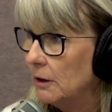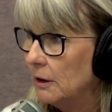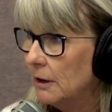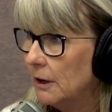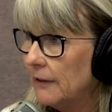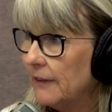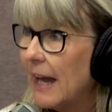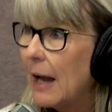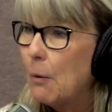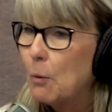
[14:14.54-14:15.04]

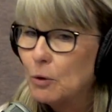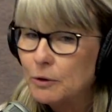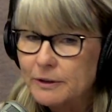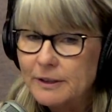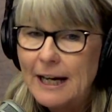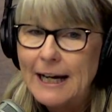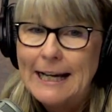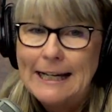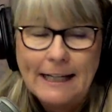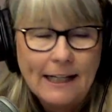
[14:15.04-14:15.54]
Okay, they will
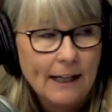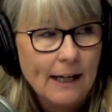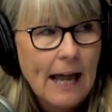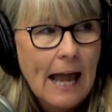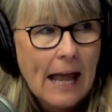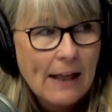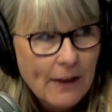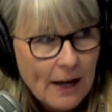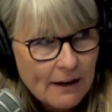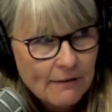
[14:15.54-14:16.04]
take. Makes
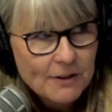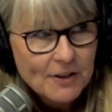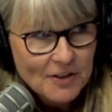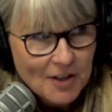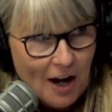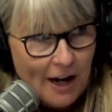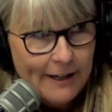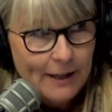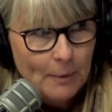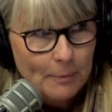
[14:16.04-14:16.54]
sense. They have a
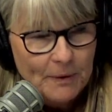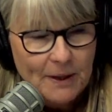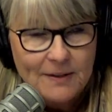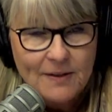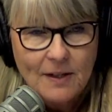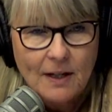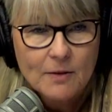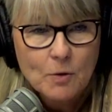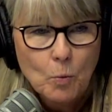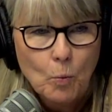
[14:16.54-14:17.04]
sign up that
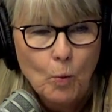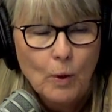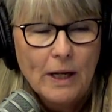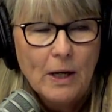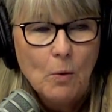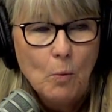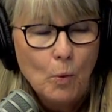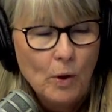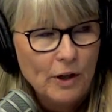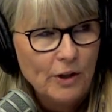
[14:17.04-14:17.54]
says,
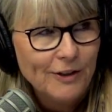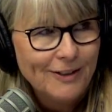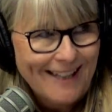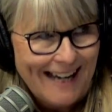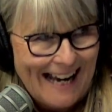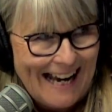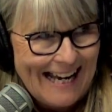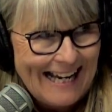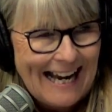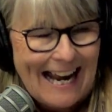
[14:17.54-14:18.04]
"We will
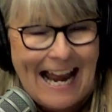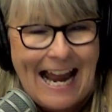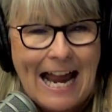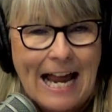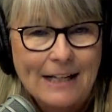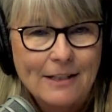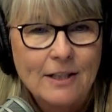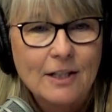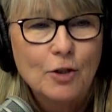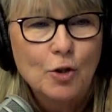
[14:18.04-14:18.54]
take
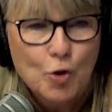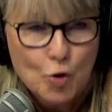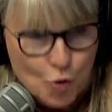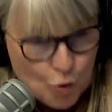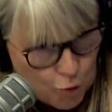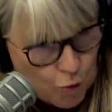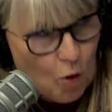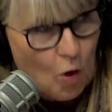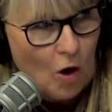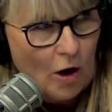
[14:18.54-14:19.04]
and
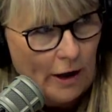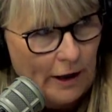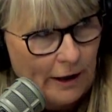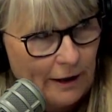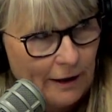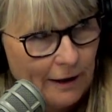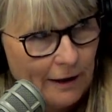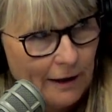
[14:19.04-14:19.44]
destroy